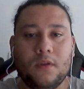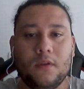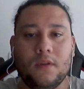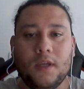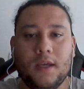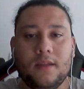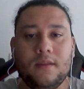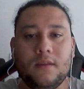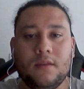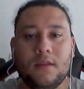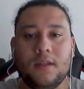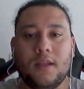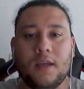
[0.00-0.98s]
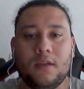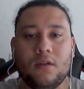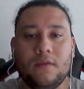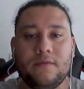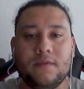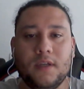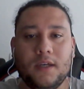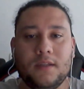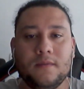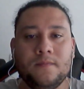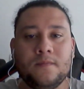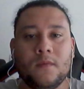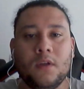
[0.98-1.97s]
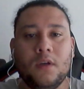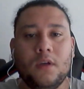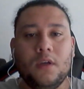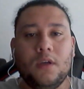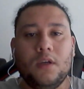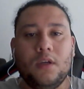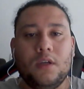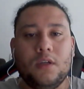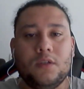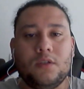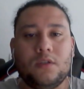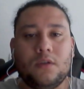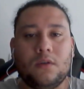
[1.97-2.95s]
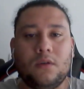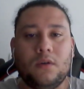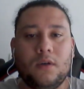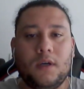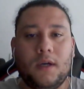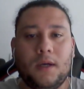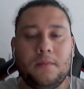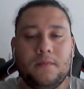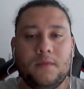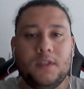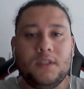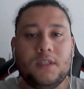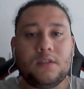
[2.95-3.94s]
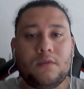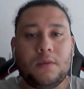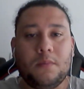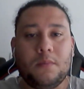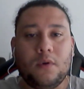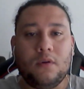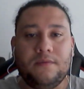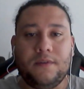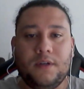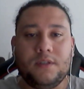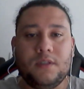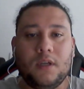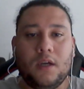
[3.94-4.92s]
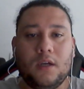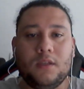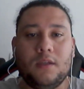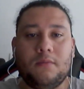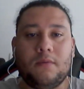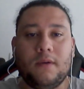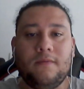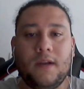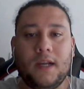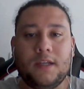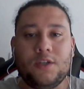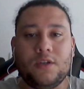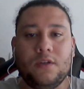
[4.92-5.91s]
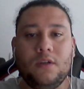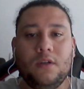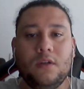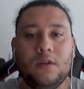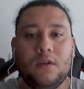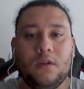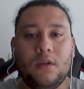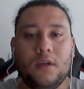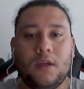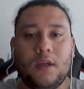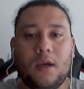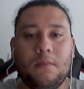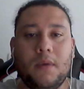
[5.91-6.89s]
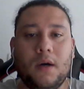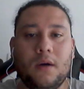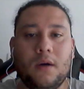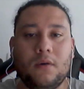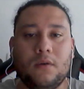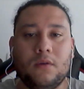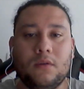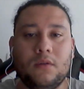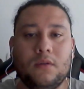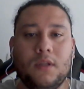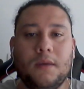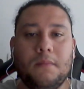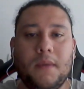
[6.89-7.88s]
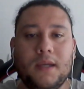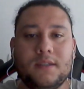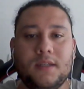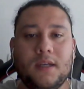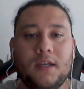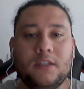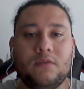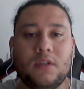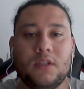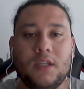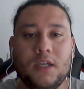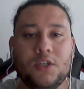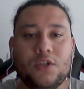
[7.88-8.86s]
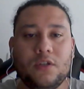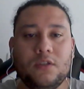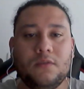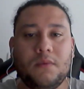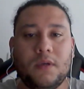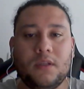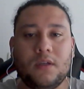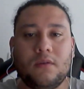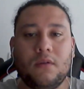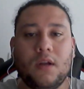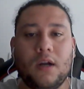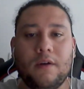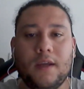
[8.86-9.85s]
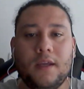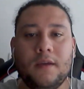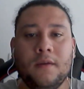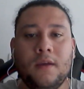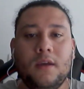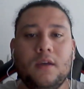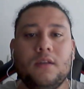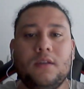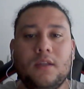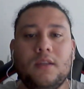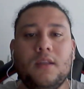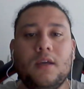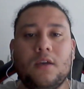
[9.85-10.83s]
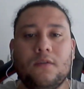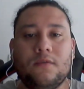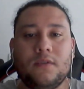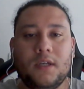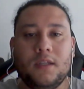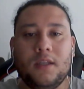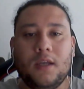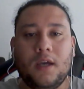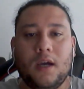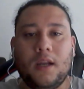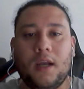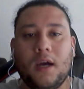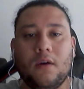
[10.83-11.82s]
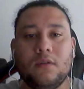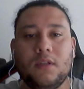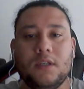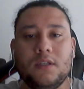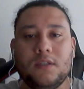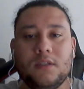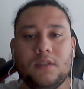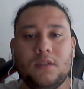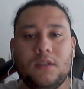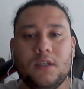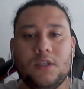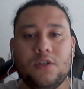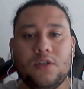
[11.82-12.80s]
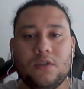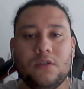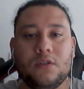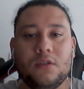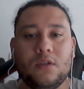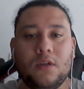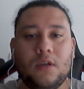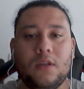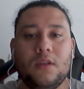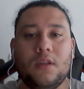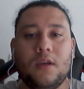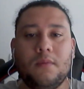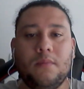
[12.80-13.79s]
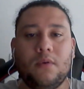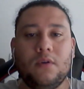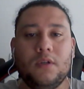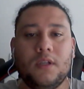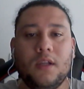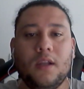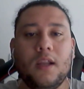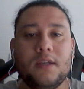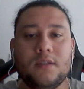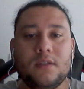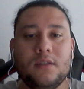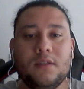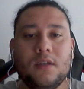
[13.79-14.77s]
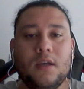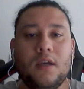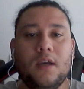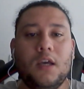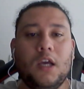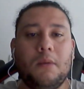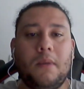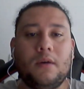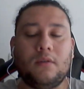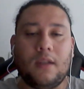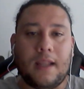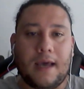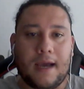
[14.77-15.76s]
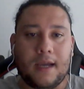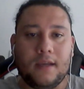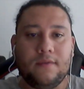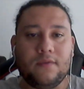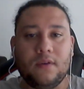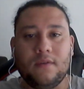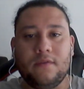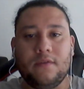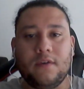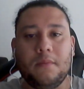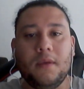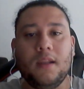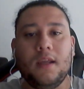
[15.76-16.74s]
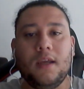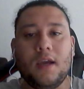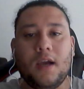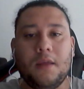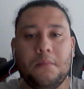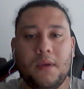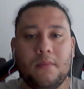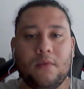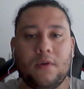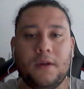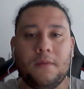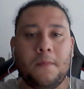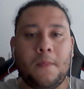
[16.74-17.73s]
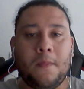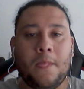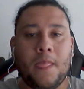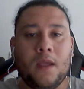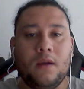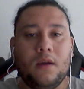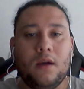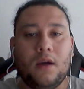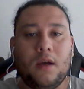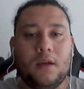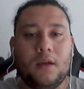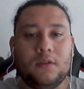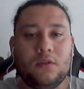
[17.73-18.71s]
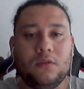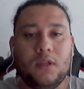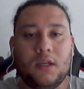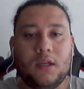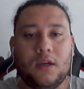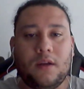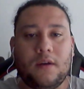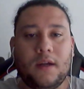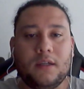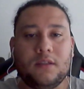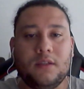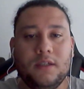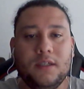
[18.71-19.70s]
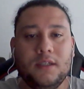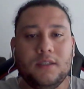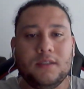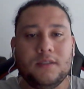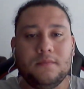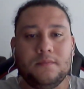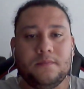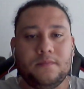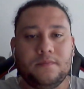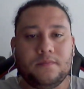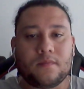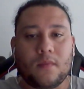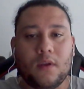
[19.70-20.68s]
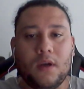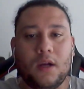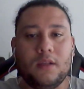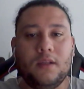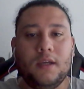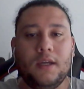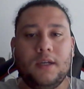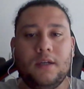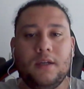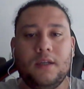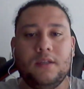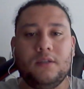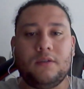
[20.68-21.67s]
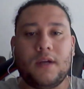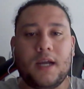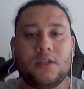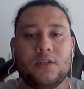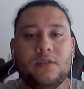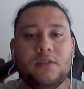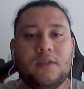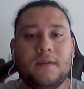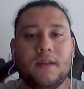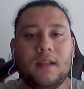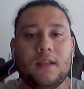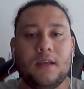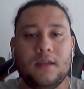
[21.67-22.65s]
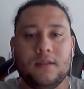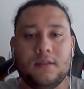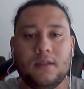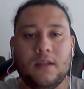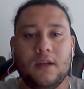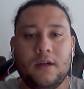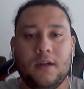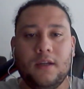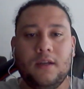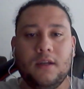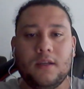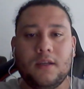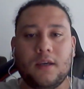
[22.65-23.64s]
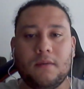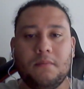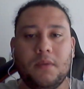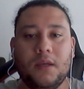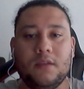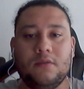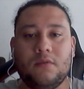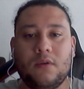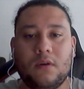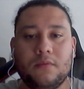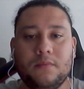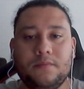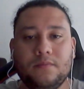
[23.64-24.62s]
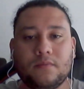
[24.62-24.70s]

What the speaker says: death, the date of death. So this script offers a deep reflection about the Mexican traditions, particularly the Day of Death, and how this teaches the important lessons about life, family, and memory. Through the characters and their interactions, several keys learning can be drawn.